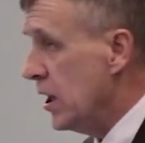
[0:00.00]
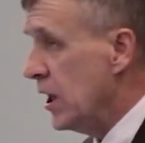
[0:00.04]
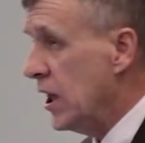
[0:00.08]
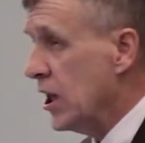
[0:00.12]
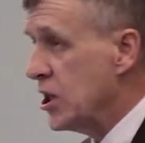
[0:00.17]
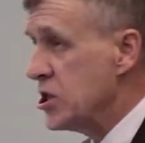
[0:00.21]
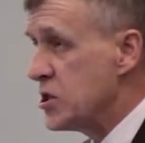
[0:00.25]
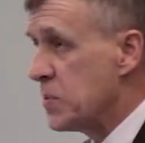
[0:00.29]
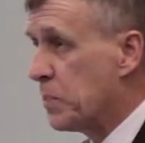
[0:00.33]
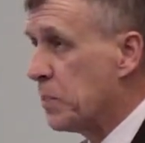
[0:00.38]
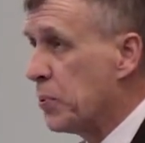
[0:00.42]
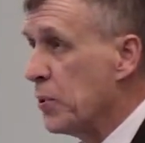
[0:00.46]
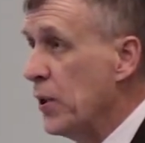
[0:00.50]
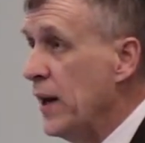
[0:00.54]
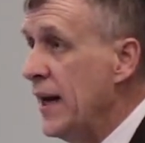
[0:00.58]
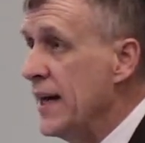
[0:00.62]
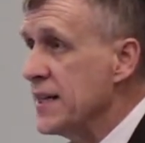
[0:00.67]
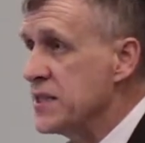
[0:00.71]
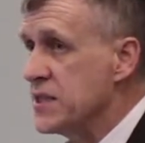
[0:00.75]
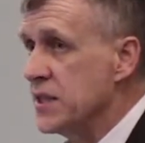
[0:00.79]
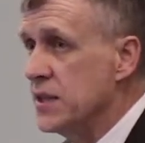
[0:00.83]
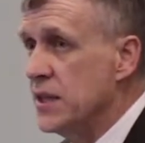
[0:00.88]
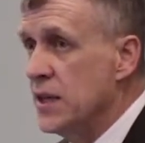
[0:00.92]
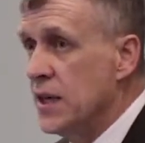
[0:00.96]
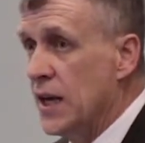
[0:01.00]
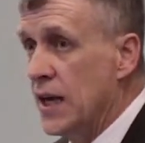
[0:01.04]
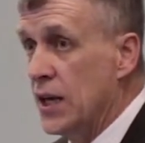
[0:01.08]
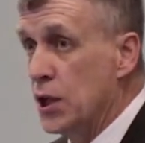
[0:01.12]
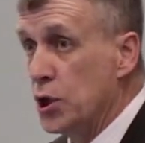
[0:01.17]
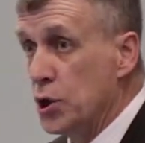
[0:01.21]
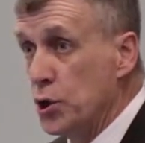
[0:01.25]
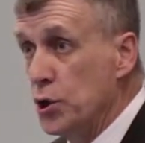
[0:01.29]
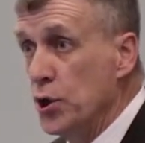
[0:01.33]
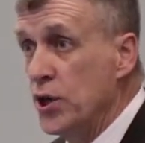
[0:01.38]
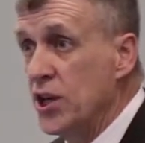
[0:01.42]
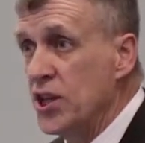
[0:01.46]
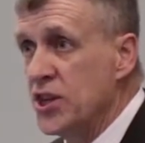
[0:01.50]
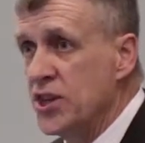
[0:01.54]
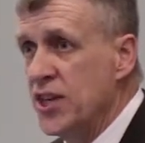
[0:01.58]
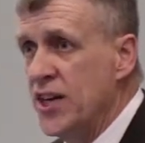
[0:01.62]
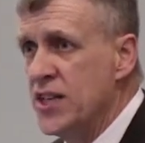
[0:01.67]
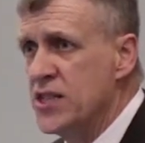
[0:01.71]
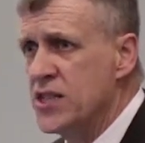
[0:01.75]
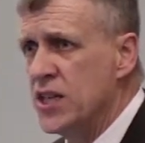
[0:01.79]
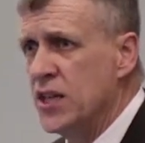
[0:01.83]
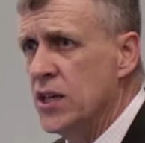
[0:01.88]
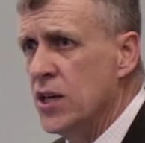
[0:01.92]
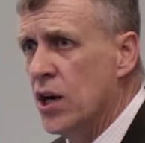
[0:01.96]
express and look at
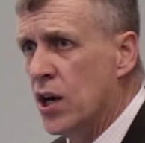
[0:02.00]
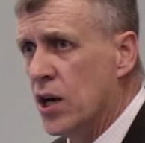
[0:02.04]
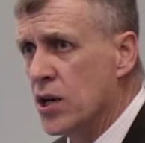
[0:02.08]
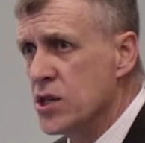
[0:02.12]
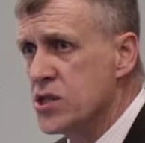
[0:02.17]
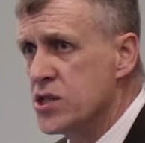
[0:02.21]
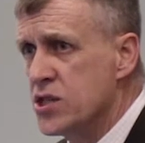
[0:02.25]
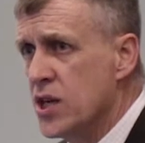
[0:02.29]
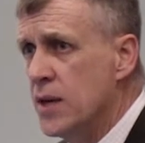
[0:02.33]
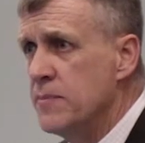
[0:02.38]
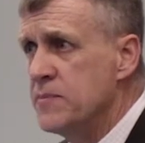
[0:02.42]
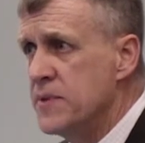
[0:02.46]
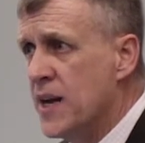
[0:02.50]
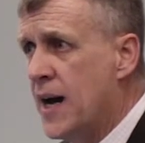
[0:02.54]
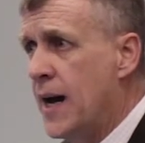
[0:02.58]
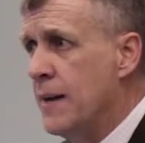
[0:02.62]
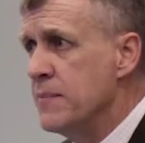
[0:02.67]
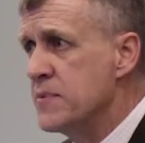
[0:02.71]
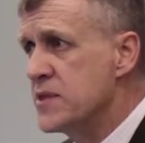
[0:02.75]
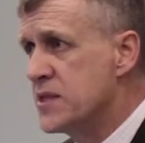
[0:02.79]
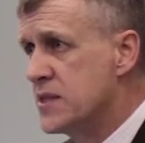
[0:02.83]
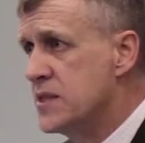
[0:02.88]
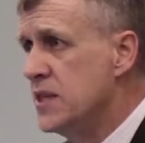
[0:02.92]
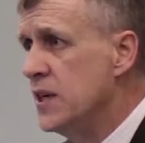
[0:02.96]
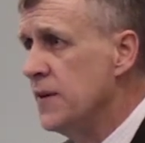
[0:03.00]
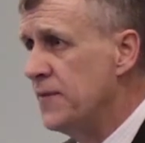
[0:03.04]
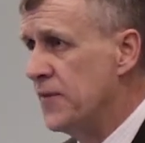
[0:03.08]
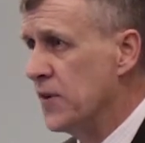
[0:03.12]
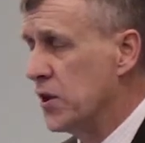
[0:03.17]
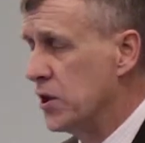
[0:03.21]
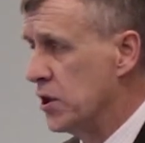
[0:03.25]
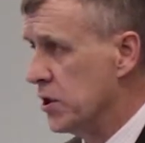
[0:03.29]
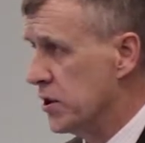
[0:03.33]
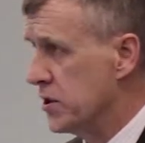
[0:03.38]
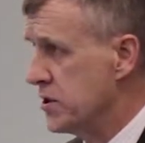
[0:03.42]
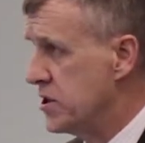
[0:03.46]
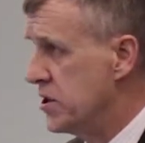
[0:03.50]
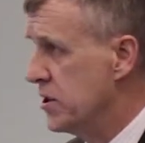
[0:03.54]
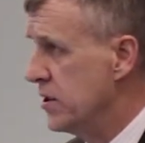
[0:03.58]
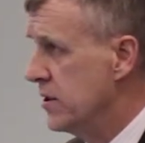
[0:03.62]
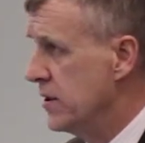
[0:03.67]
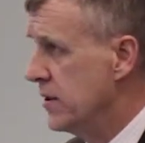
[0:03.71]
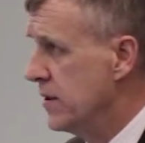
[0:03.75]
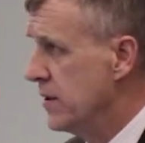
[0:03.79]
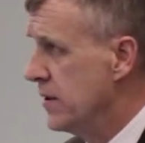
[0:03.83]
things that are sometimes difficult.